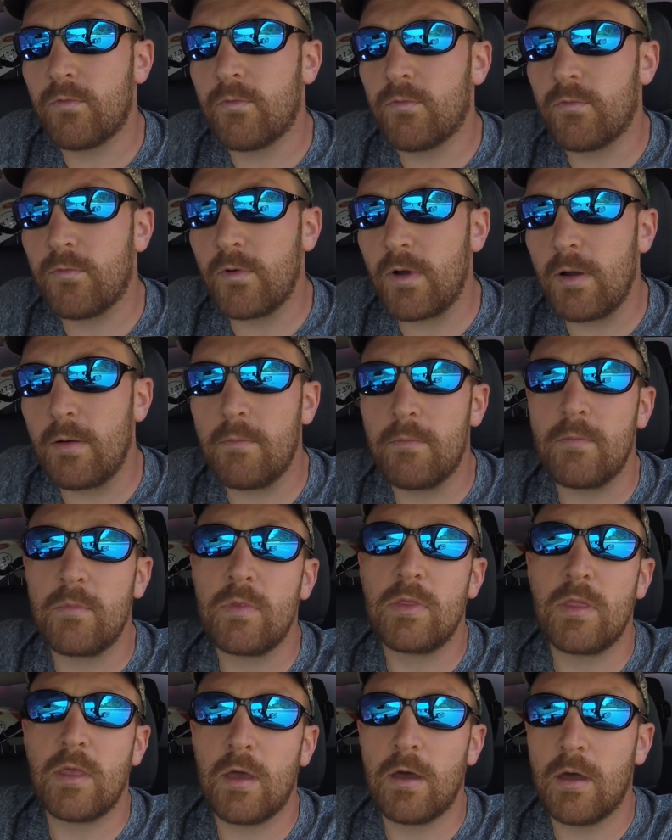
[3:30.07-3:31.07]
from
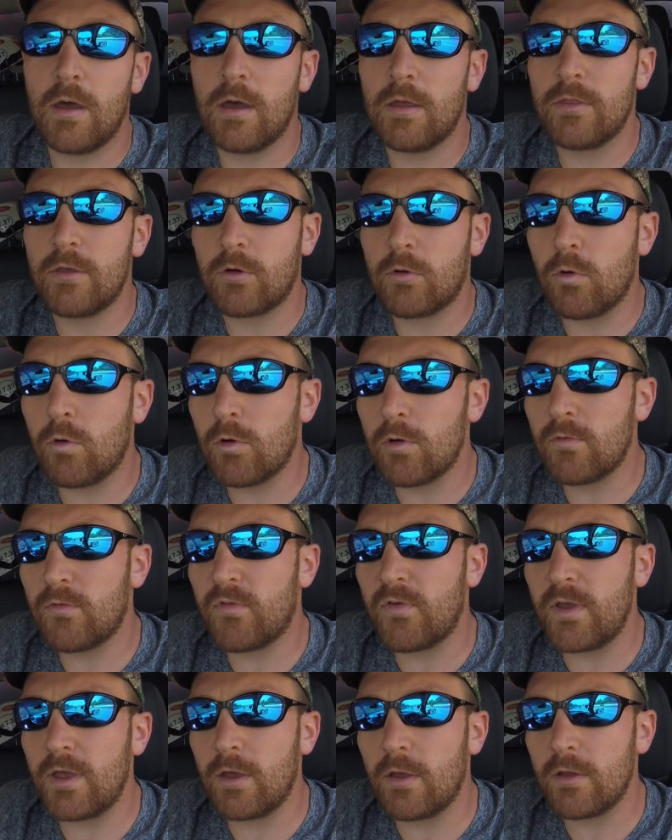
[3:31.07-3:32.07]
the
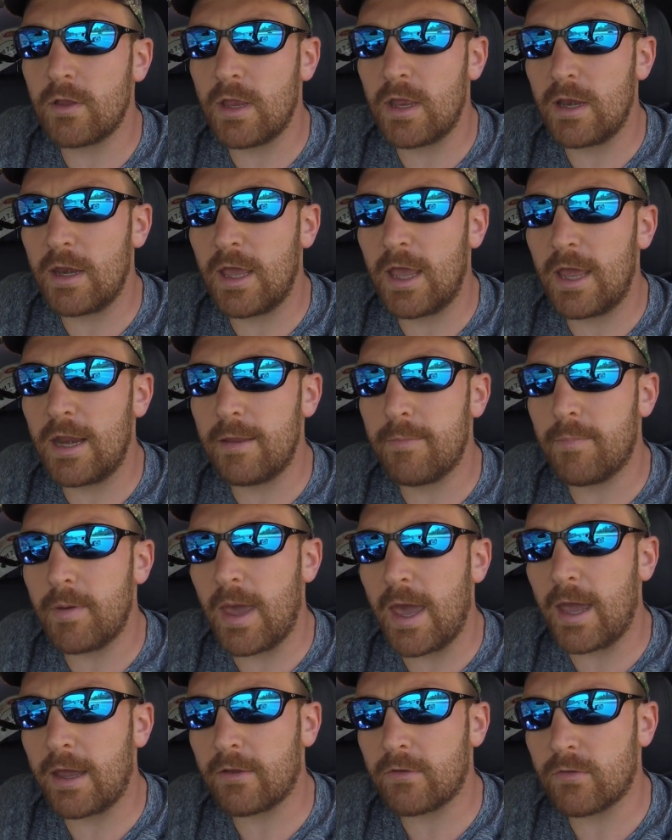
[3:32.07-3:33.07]
cornfield and headed
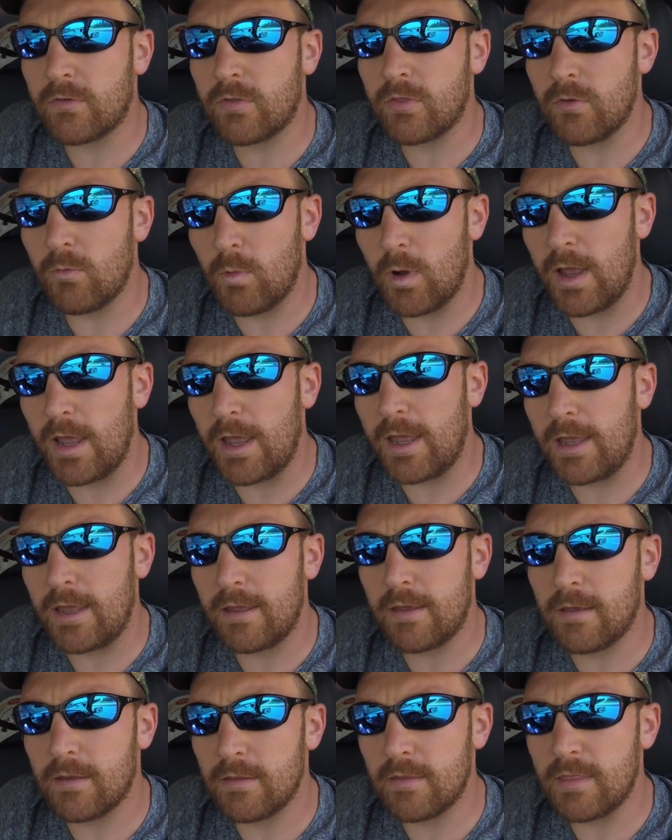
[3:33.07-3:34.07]
back the way
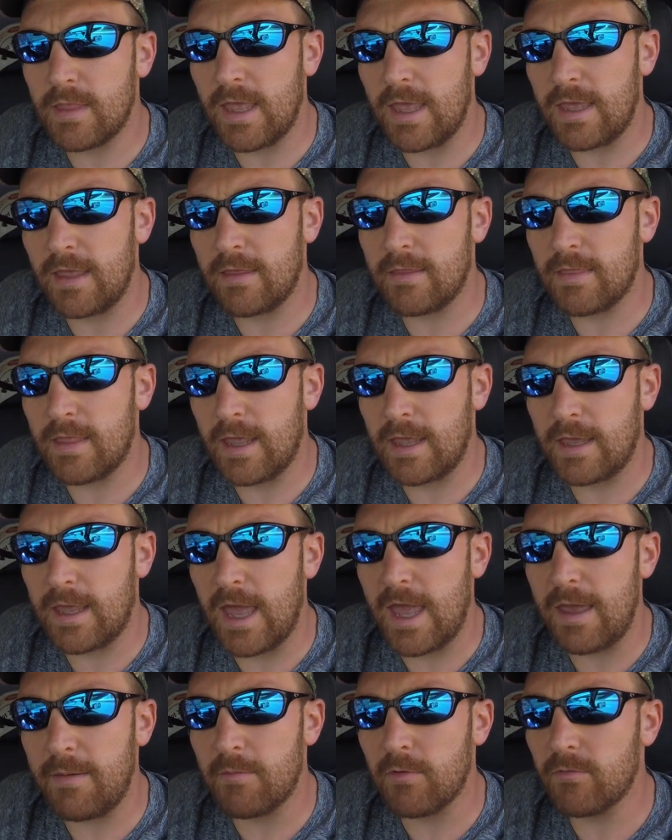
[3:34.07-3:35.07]
they
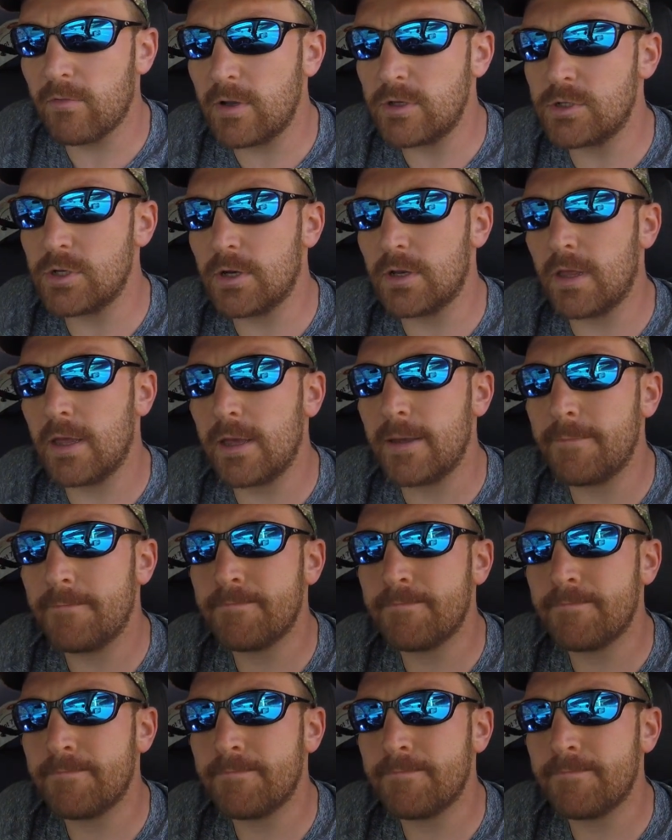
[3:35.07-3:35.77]
came originally.